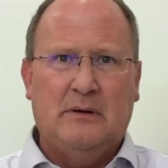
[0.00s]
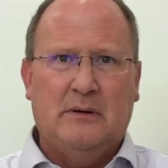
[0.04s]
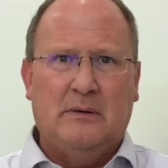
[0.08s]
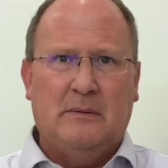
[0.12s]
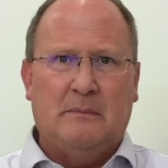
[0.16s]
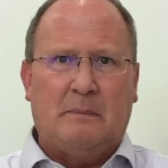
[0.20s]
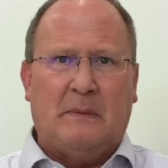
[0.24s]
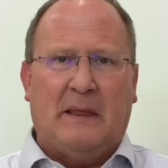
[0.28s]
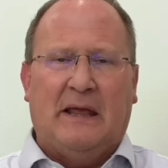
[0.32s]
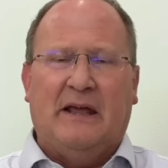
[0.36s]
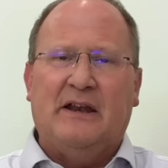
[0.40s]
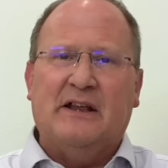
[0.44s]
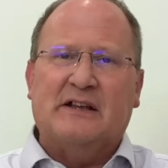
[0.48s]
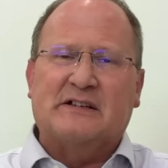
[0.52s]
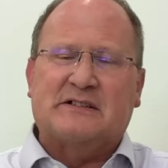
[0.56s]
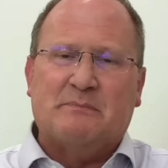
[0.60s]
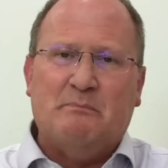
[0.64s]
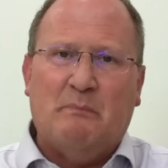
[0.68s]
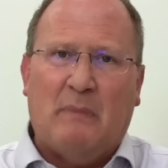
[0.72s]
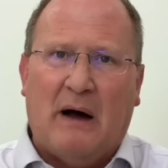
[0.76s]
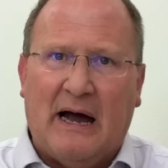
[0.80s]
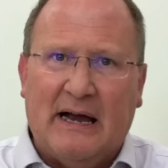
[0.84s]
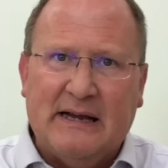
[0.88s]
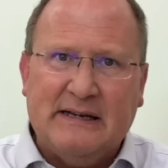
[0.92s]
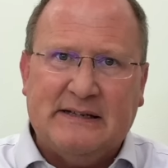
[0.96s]
It is
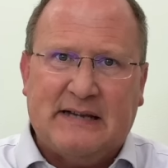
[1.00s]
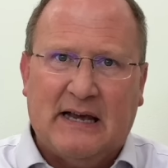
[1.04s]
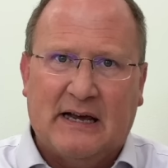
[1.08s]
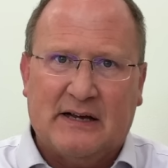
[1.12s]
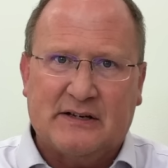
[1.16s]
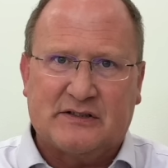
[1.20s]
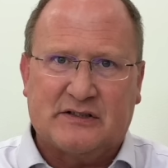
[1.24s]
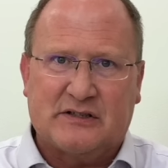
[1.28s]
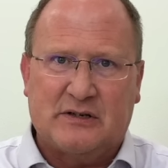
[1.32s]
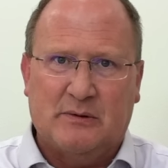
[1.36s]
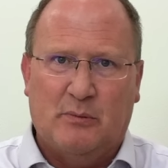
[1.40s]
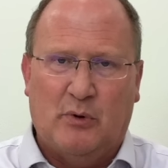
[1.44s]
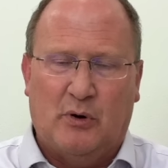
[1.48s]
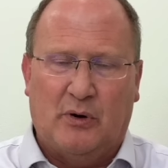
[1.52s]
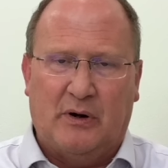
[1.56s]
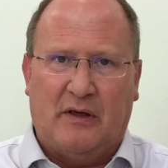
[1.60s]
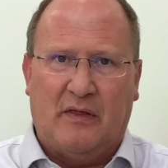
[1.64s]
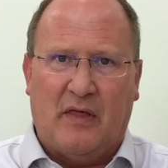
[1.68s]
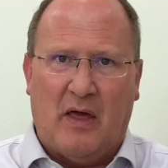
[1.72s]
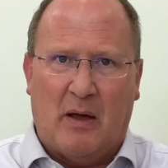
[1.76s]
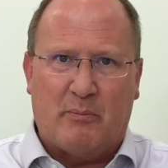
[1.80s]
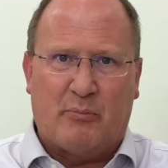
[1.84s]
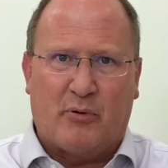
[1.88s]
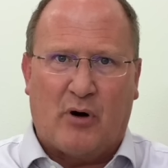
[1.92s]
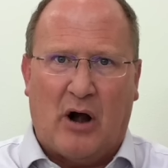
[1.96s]
my testimony
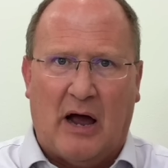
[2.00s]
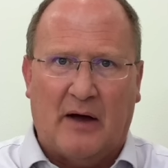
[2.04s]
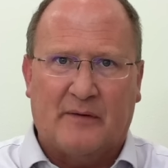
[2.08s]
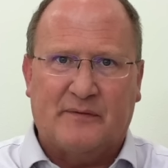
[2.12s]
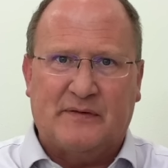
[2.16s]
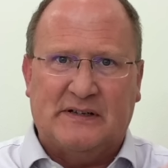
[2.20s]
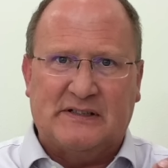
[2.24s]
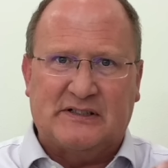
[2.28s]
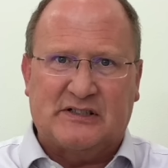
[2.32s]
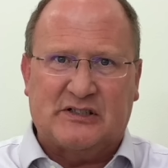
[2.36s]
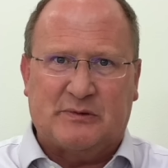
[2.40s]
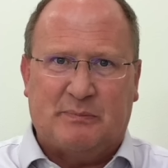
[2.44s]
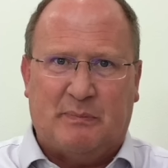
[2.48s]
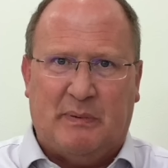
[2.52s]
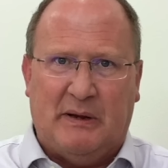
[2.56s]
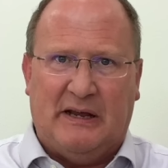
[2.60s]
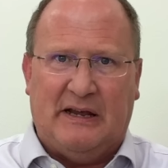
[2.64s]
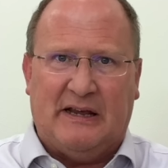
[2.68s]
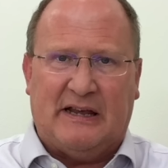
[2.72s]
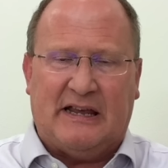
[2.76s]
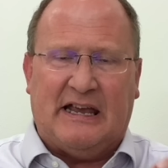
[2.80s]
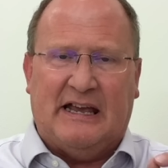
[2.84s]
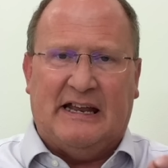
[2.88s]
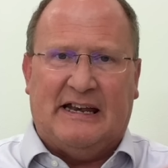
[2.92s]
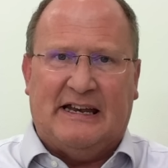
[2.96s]
that prophets
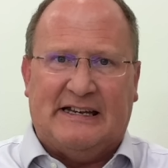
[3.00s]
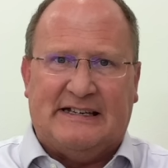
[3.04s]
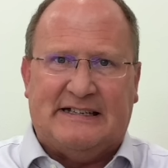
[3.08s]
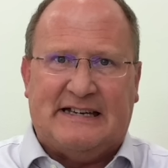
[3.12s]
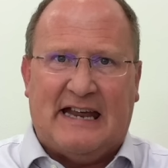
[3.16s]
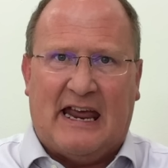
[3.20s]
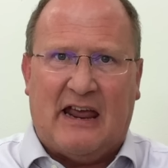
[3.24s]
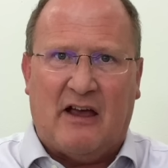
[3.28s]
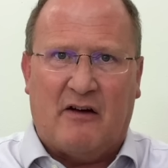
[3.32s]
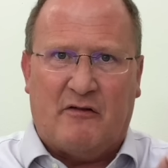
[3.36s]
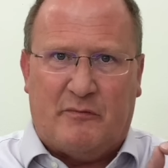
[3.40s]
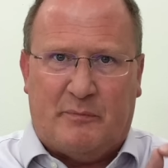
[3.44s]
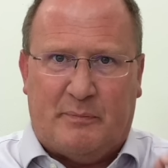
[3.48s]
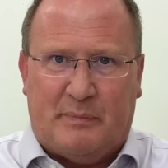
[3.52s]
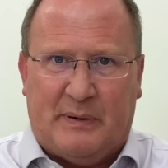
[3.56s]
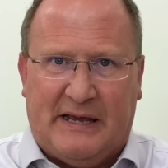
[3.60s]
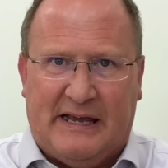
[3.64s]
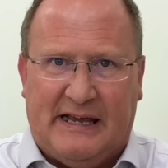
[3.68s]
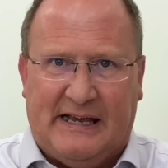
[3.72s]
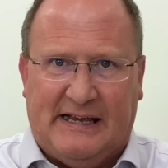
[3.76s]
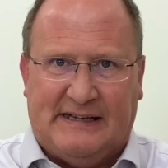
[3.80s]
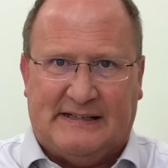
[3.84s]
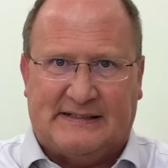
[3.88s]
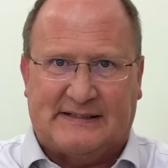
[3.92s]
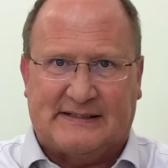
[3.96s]
speak in a day of
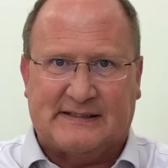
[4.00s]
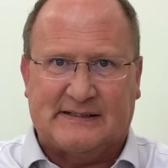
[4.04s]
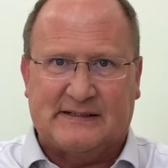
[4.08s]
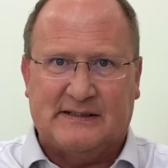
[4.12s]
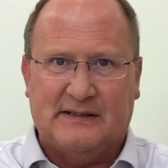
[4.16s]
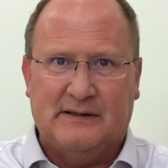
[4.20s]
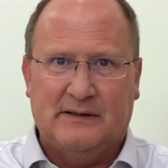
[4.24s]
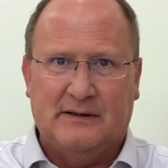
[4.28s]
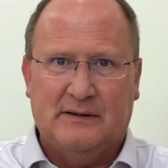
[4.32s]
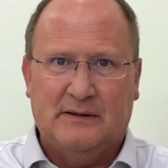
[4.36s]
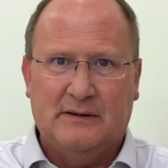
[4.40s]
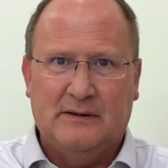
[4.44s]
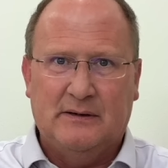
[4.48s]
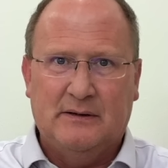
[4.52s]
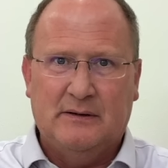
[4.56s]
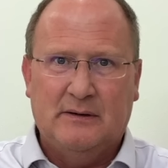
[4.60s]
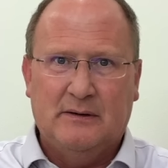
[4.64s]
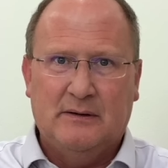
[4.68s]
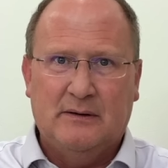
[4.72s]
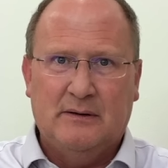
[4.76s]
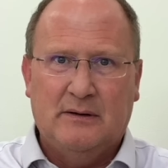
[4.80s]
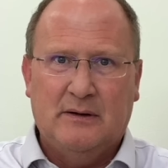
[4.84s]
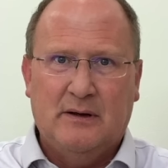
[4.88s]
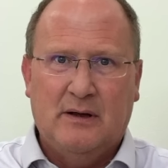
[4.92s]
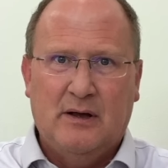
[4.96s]
peace
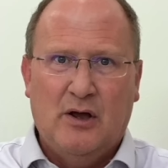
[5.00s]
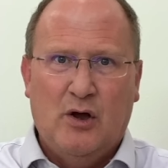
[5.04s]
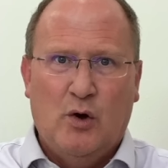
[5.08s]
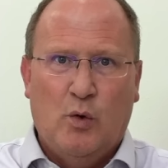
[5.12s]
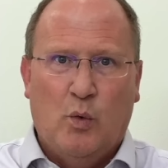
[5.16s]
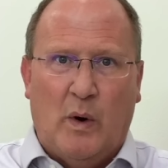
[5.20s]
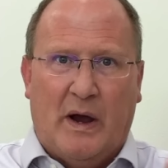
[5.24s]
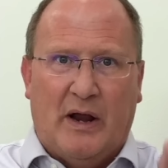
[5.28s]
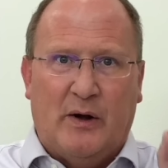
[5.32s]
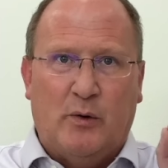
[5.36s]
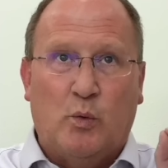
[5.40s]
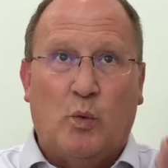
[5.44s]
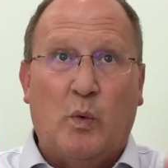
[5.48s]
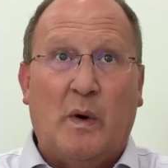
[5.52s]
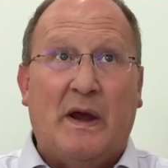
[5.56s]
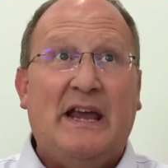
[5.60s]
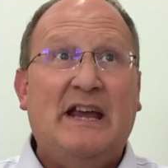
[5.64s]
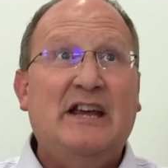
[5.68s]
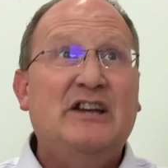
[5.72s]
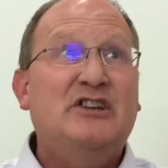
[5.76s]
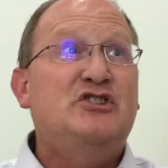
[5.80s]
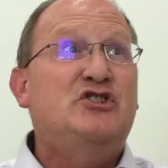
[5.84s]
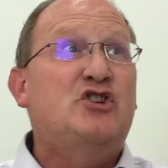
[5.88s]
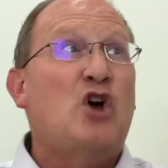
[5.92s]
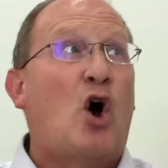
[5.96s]
when we
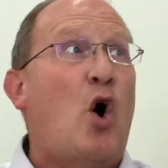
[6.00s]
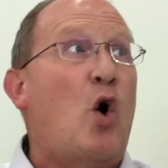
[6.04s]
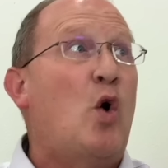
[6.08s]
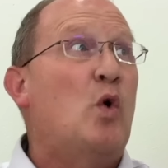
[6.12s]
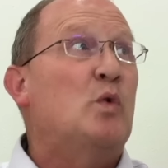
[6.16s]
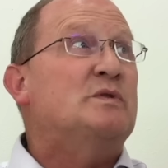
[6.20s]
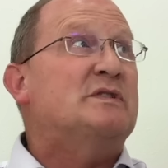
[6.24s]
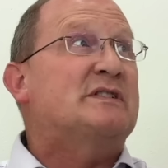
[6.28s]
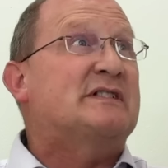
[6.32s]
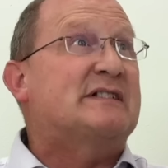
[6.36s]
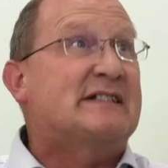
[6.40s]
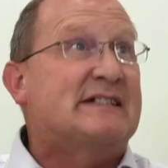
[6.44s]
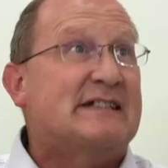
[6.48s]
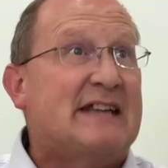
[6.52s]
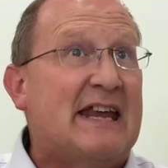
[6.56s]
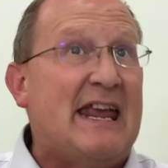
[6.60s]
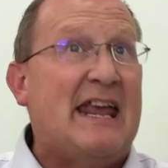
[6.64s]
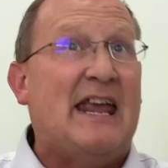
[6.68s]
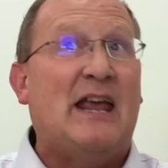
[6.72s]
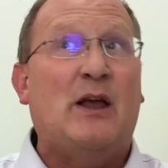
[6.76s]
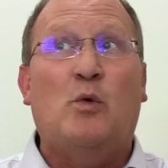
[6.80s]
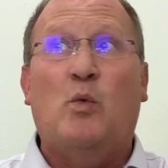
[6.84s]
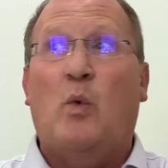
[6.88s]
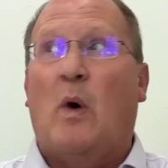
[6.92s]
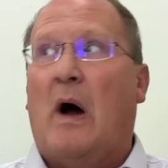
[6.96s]
don't
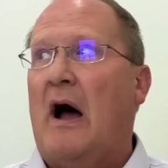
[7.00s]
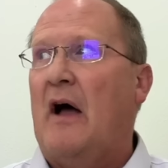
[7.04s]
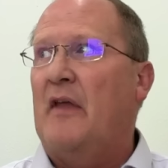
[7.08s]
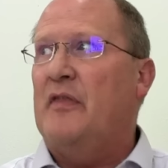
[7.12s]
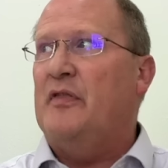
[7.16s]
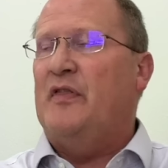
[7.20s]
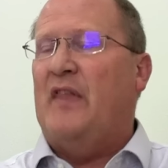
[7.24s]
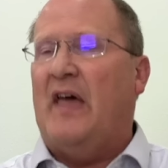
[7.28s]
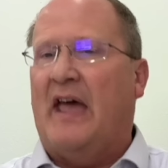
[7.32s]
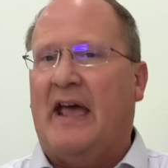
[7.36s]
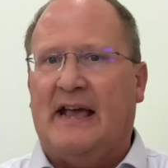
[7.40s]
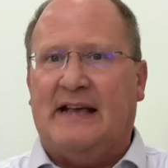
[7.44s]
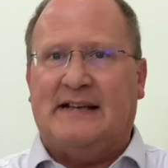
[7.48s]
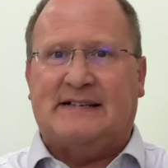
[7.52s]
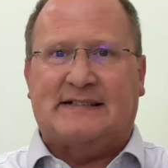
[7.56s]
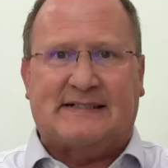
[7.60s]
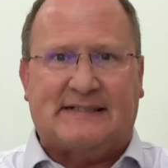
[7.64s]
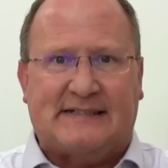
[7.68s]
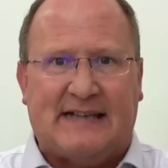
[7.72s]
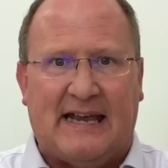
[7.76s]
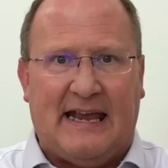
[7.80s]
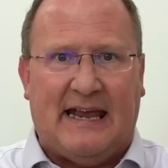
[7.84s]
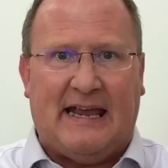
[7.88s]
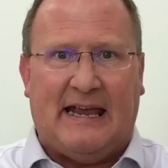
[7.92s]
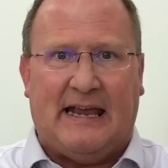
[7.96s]
see what they
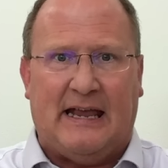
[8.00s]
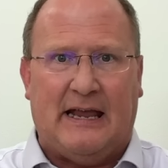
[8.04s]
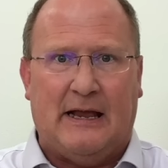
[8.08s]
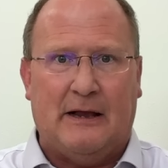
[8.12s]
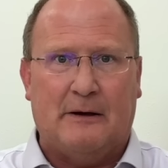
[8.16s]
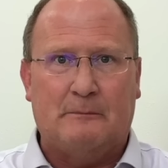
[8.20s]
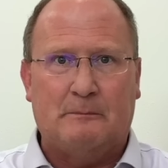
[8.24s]
see.